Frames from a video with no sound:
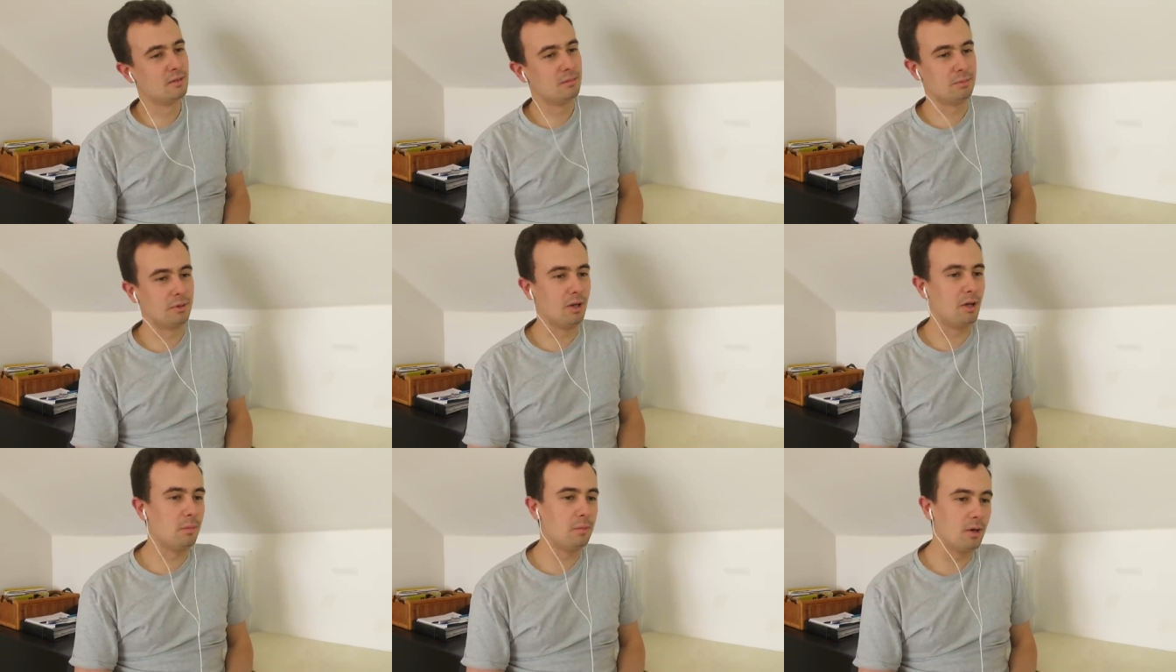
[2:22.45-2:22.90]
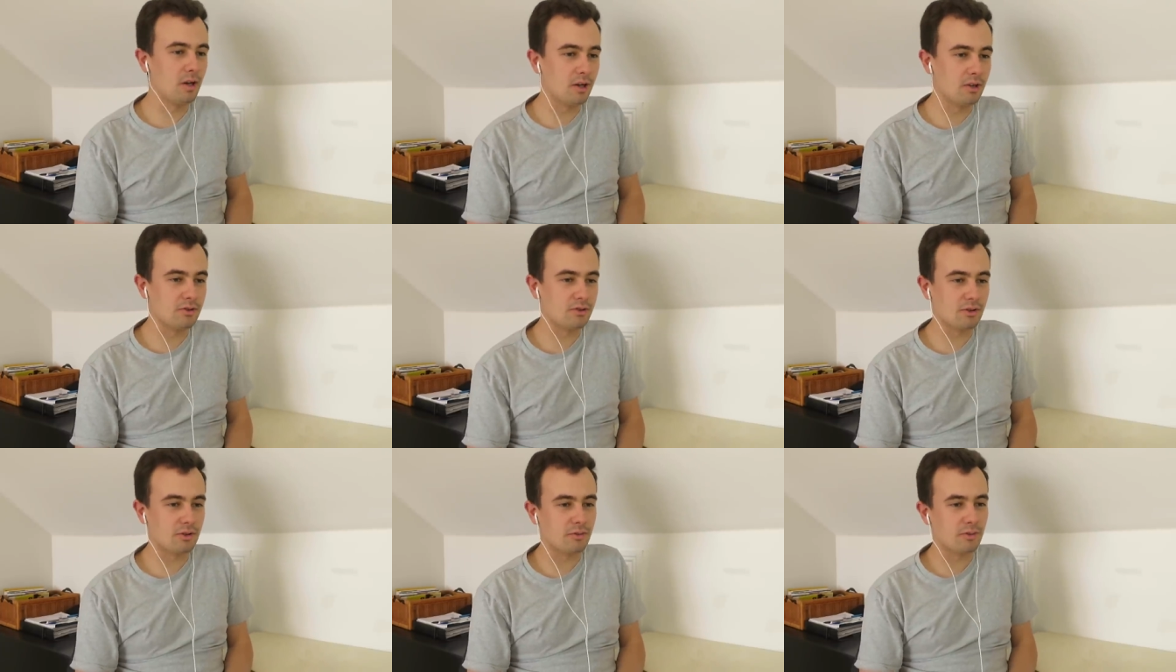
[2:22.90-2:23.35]
Bob
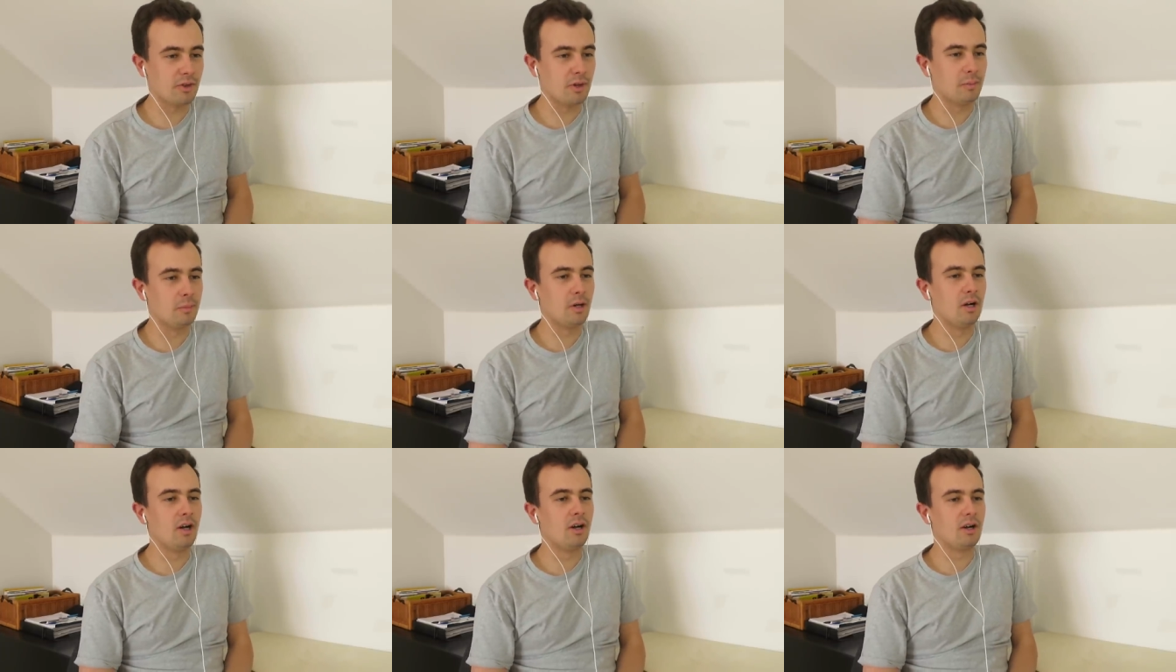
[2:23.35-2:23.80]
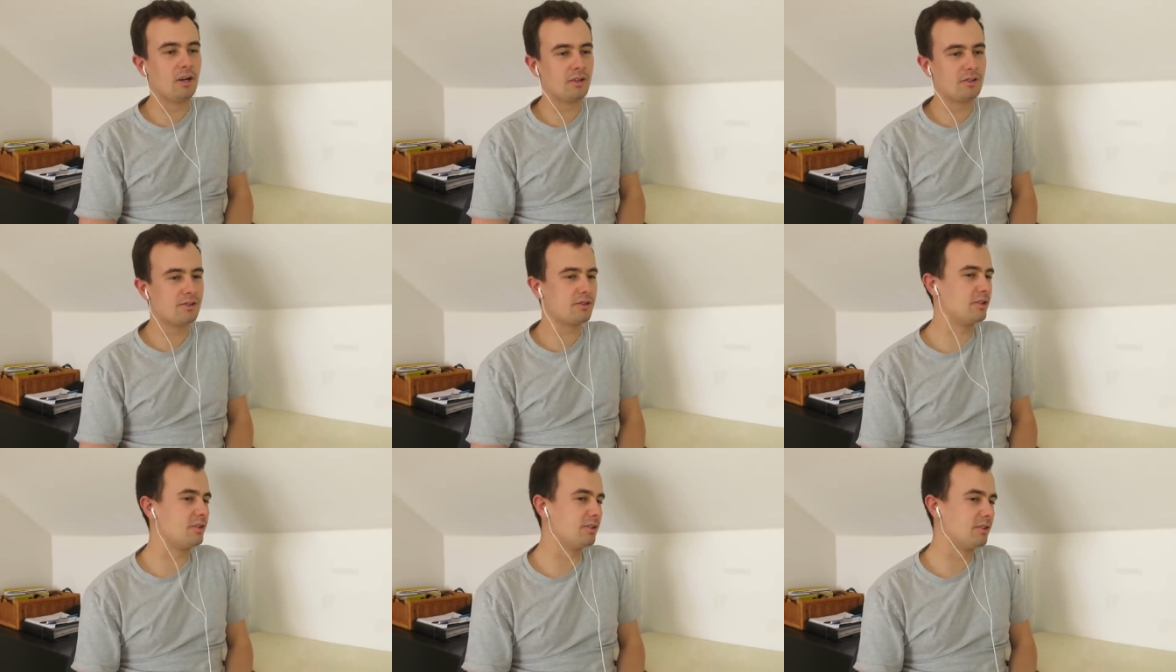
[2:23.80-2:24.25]
Ollinger for the
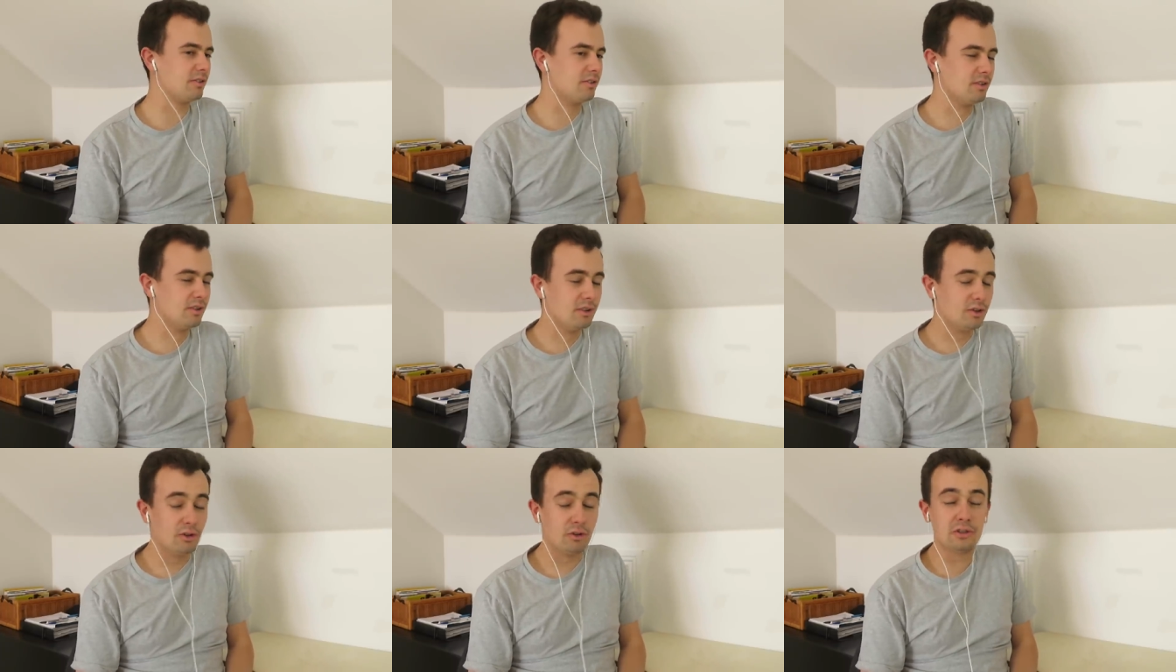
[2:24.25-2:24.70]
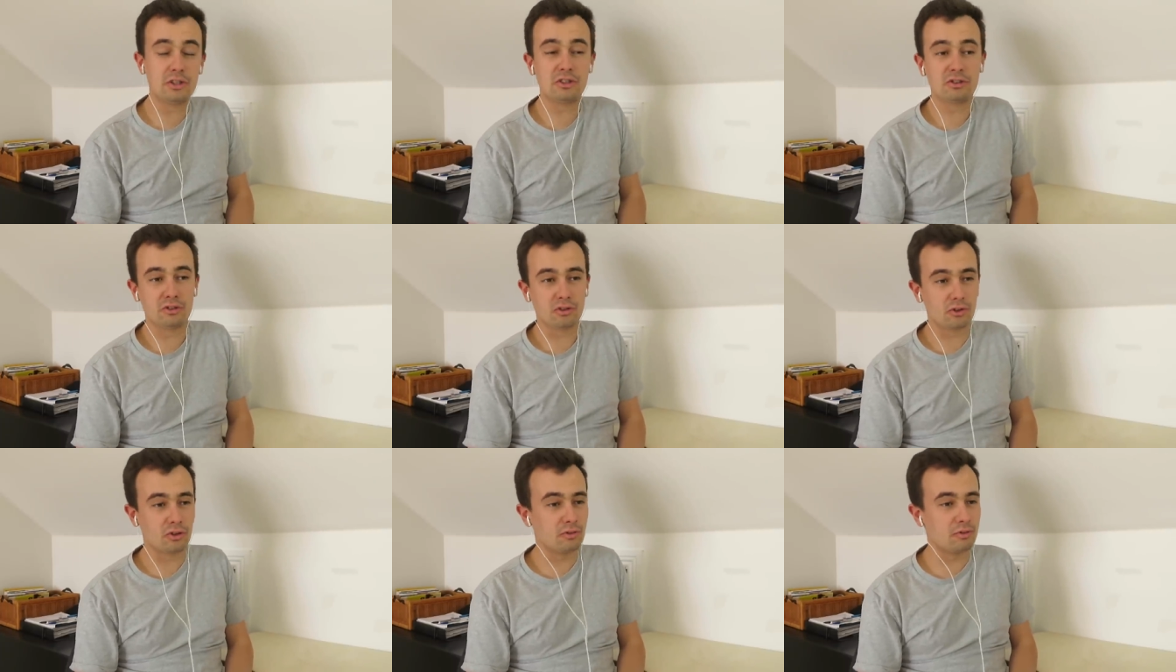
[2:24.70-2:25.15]
Marsh and
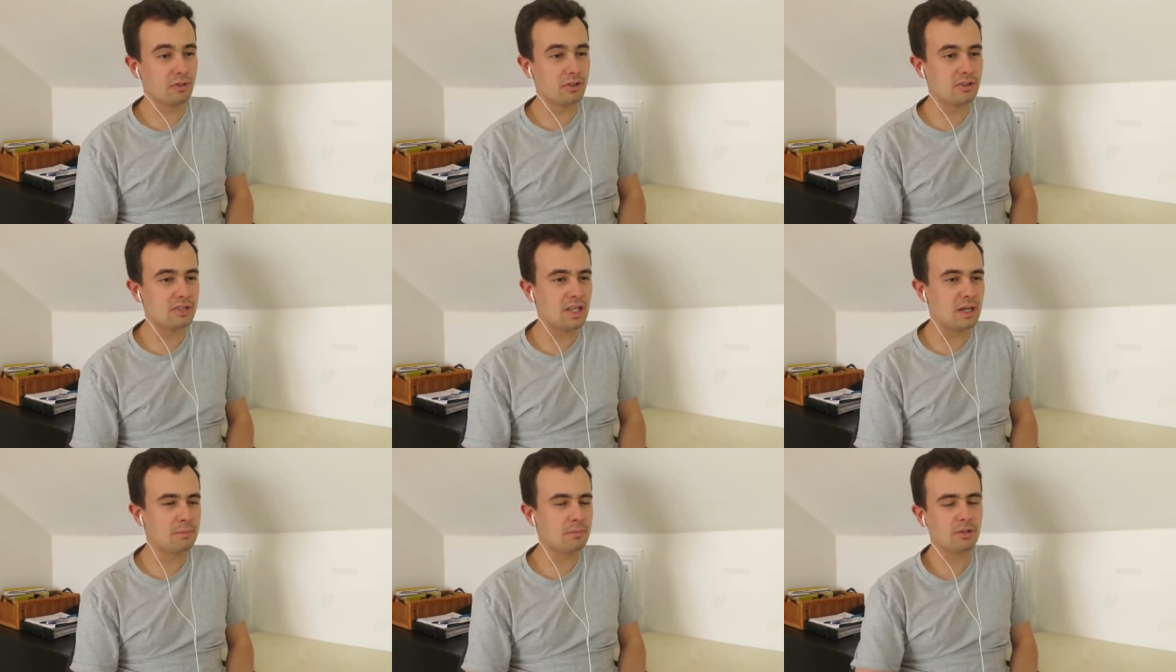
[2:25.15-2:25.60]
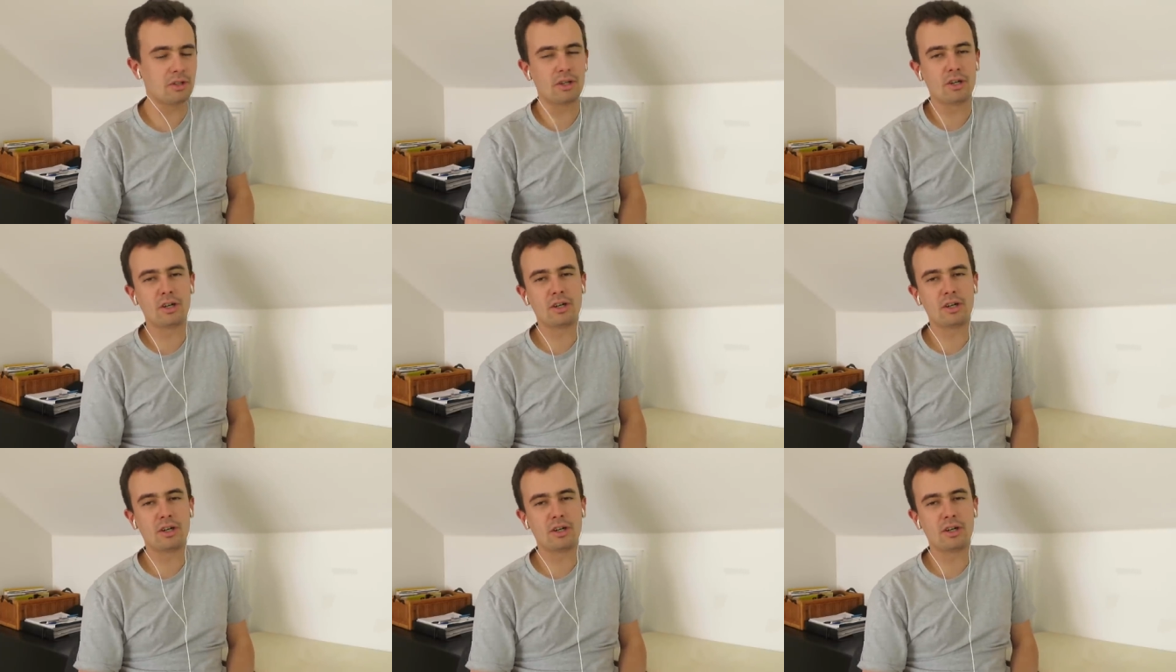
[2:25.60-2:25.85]
Honeysuckle for the Champion